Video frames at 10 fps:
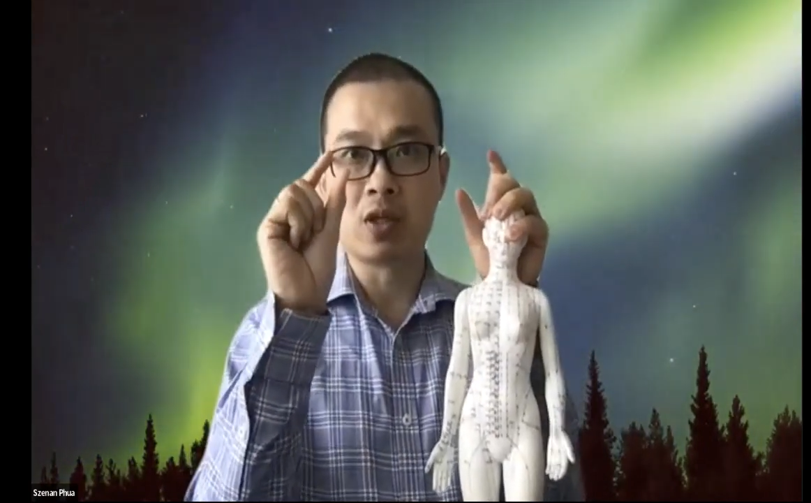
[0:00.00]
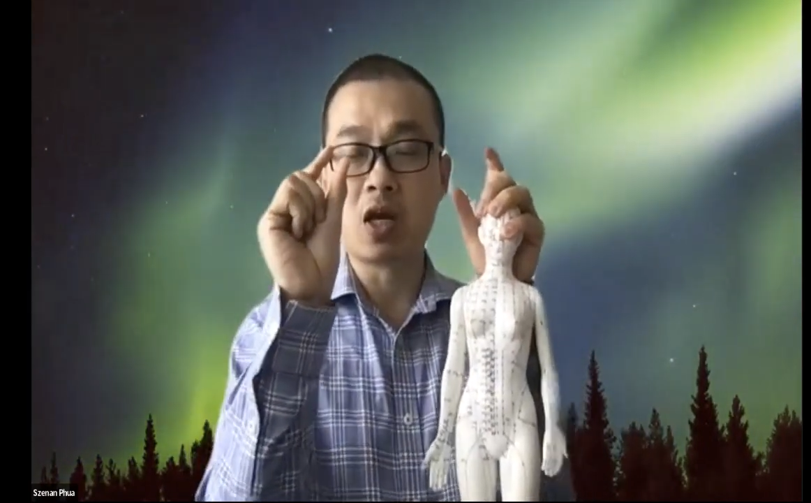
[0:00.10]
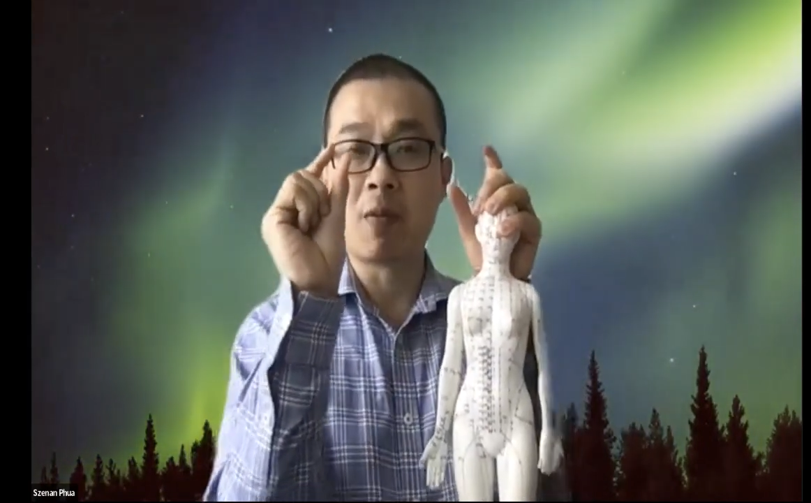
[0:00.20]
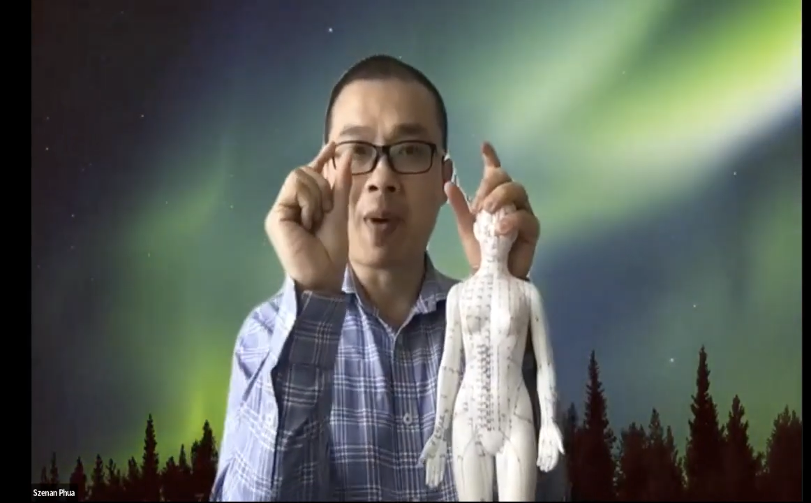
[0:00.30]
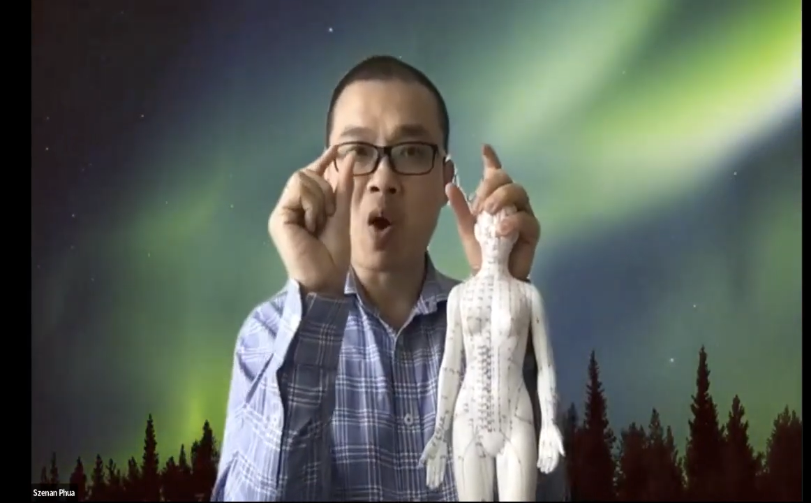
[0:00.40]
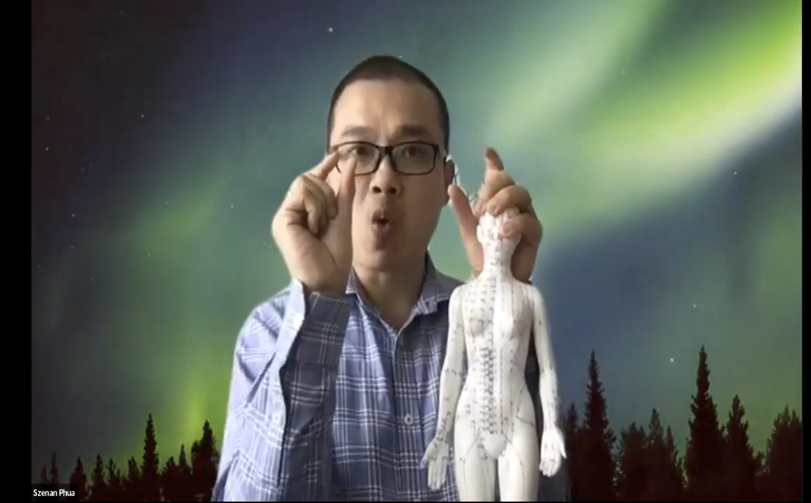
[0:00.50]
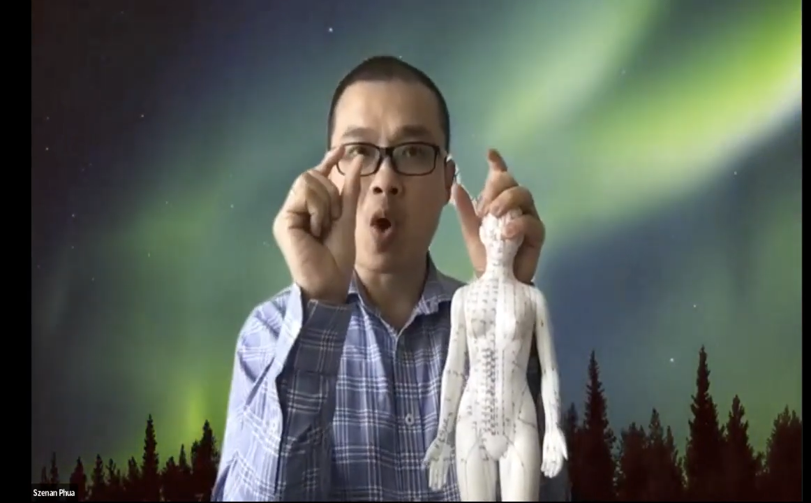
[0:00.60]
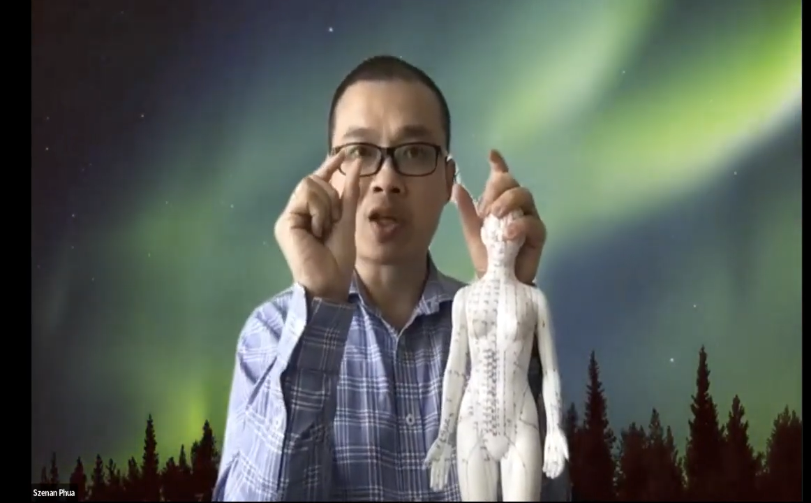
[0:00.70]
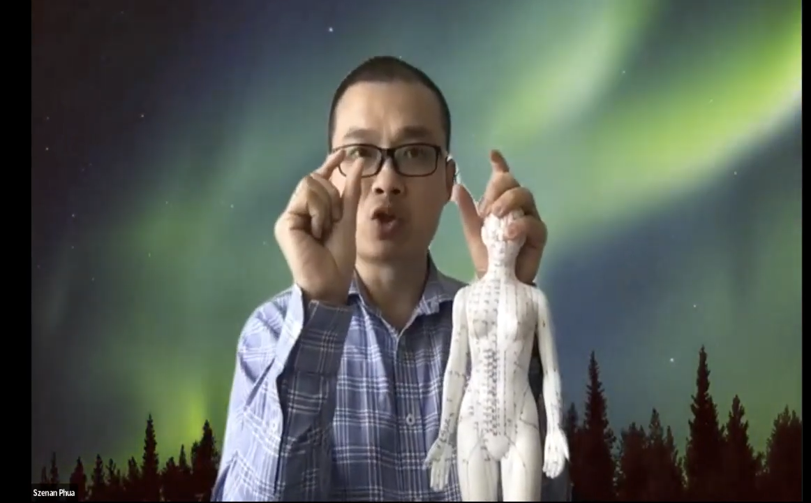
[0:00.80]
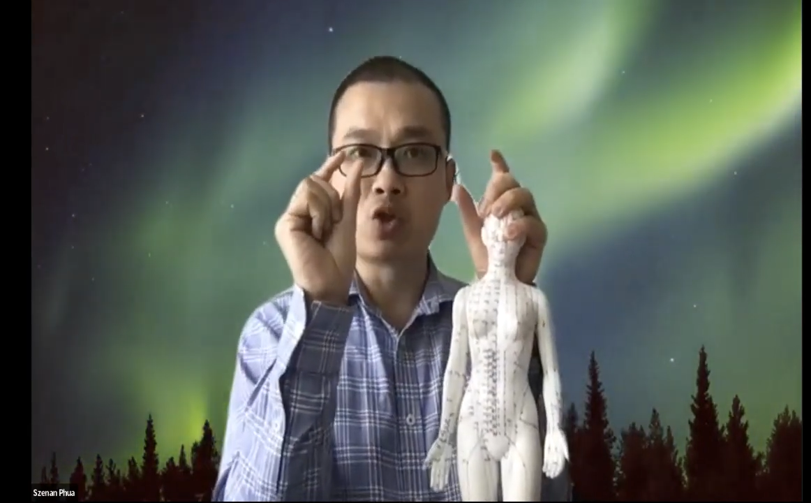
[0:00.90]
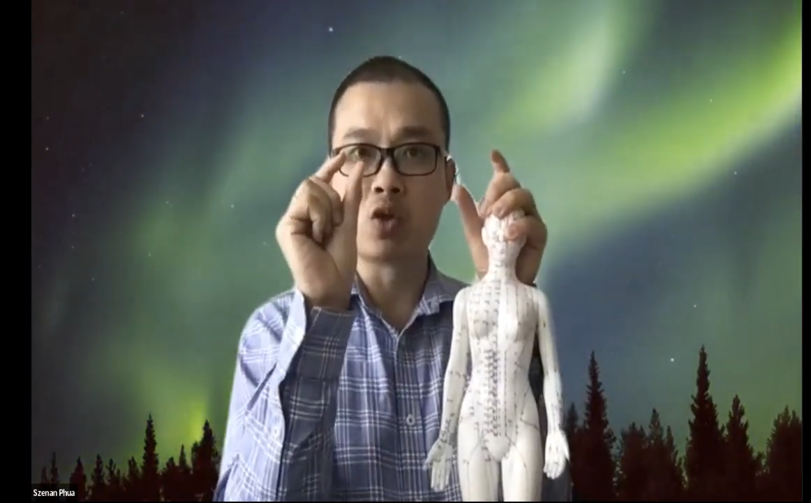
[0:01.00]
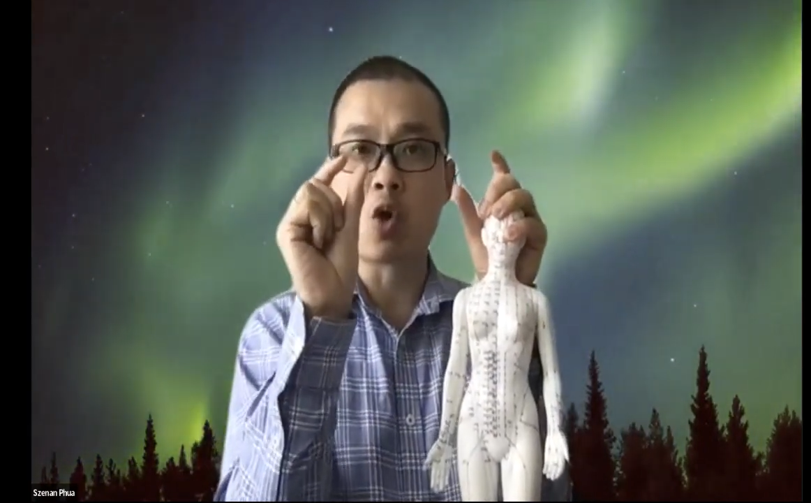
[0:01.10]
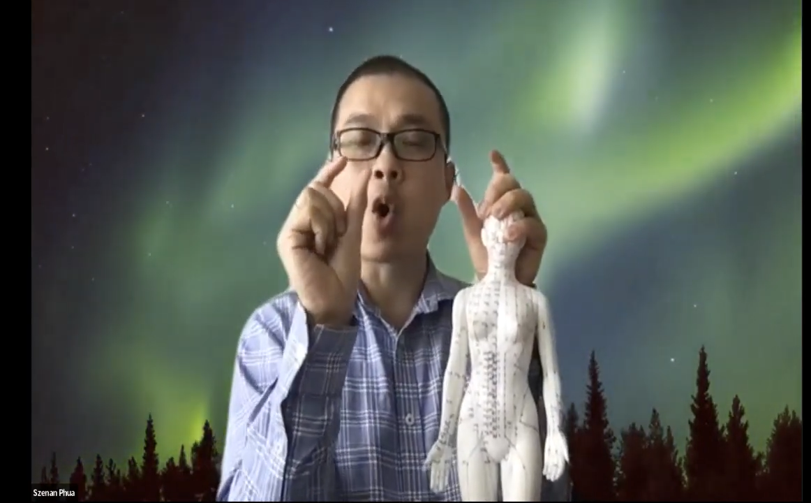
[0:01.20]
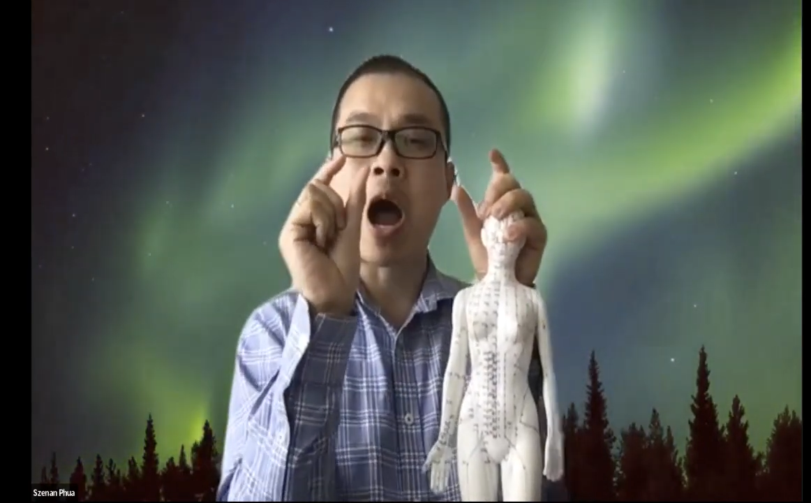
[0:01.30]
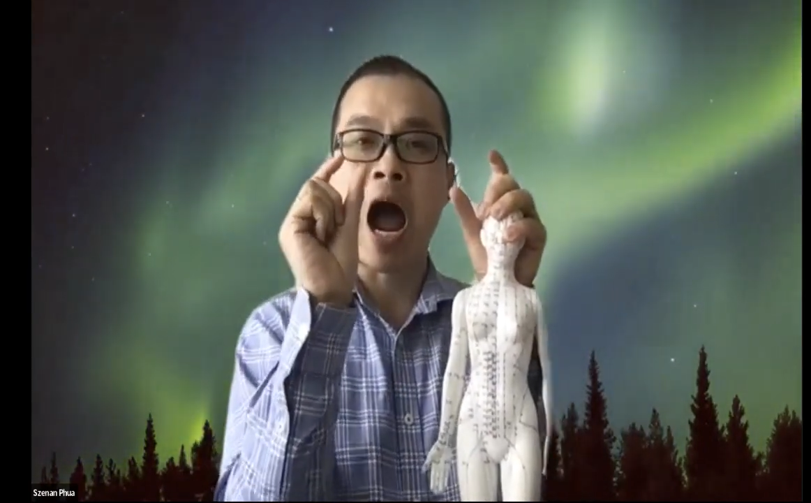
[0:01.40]
about one chun
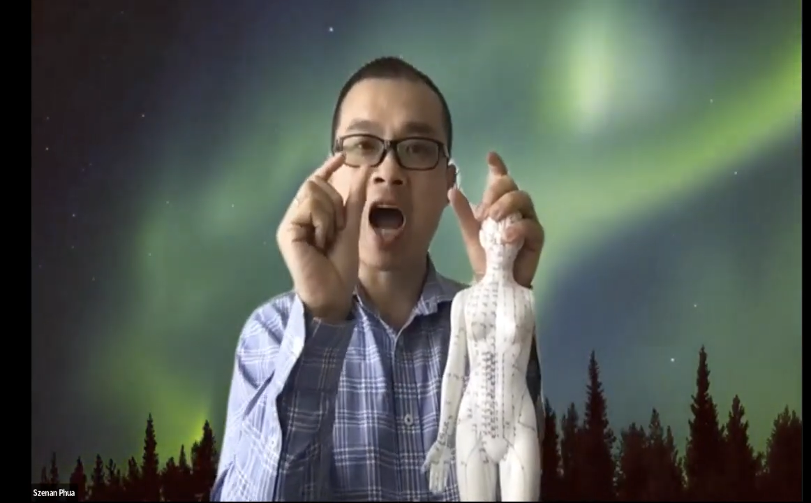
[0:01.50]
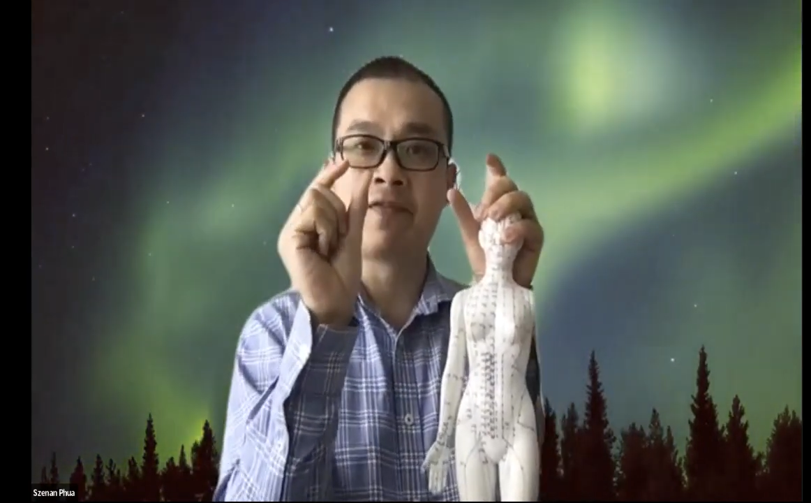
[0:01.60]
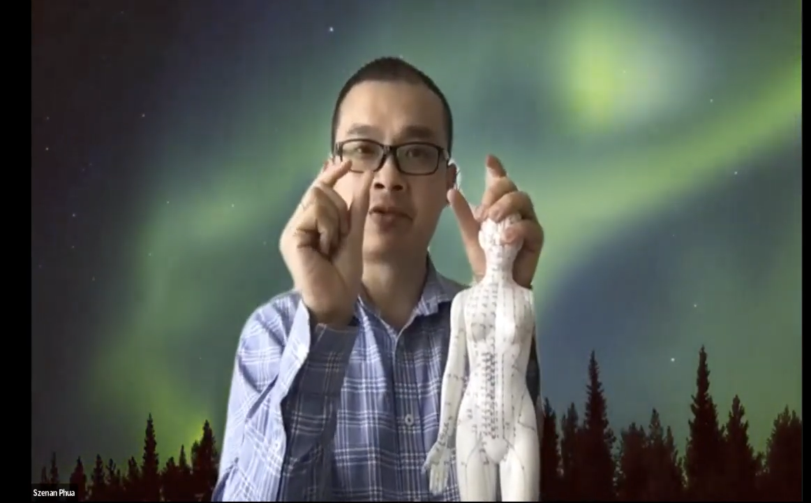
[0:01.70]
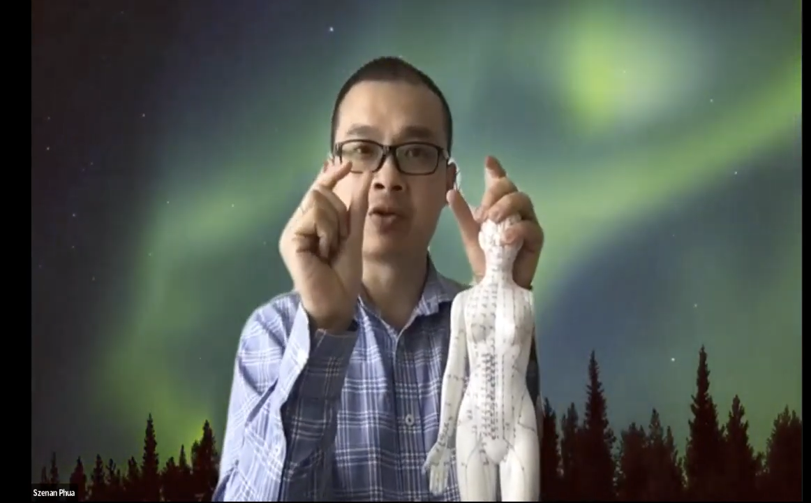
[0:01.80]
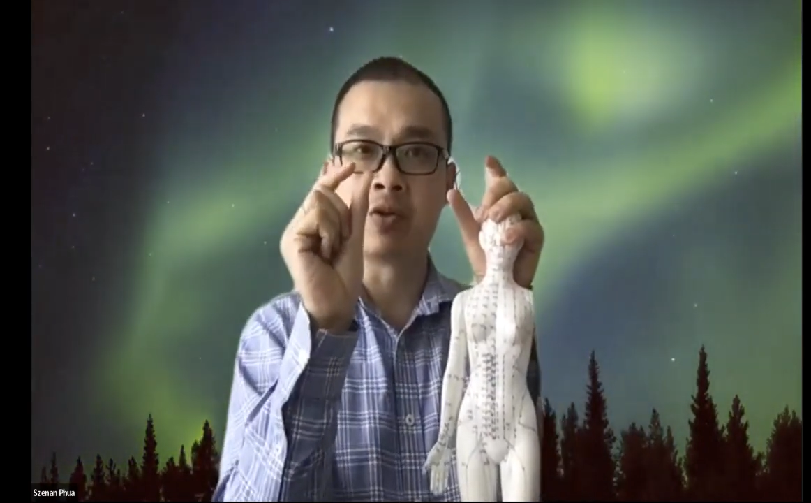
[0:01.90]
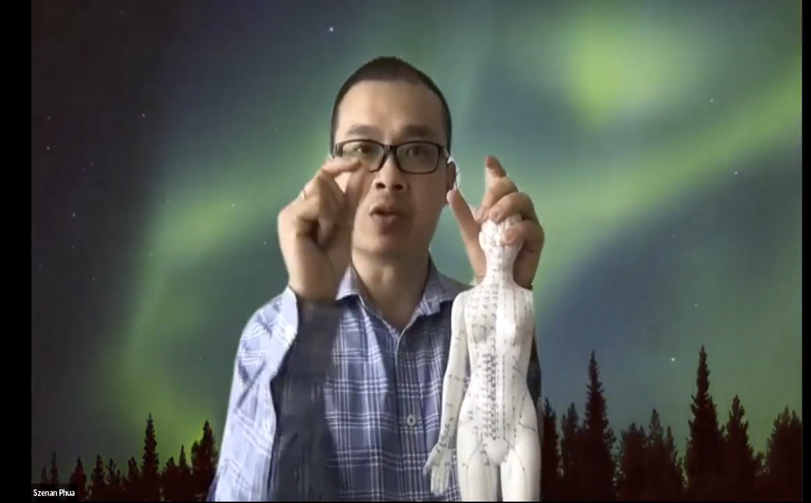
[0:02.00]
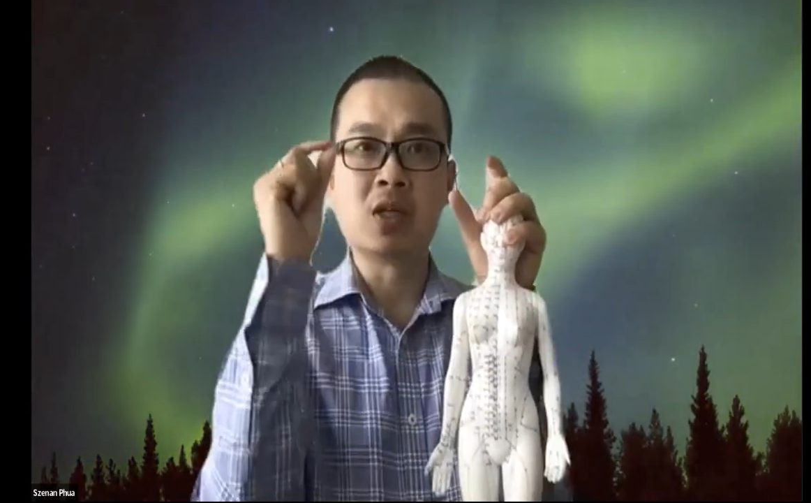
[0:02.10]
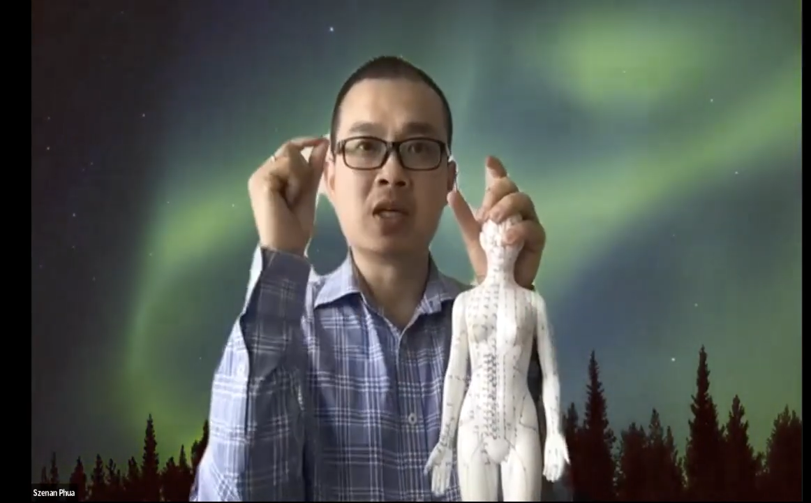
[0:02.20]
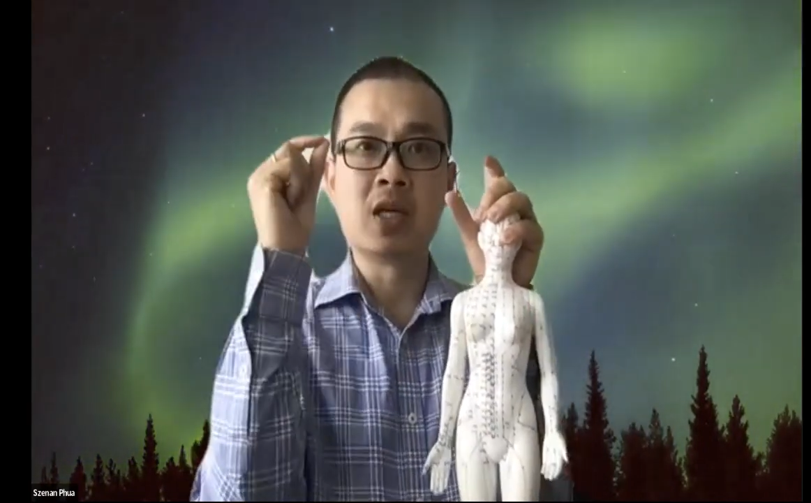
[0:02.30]
or half chun.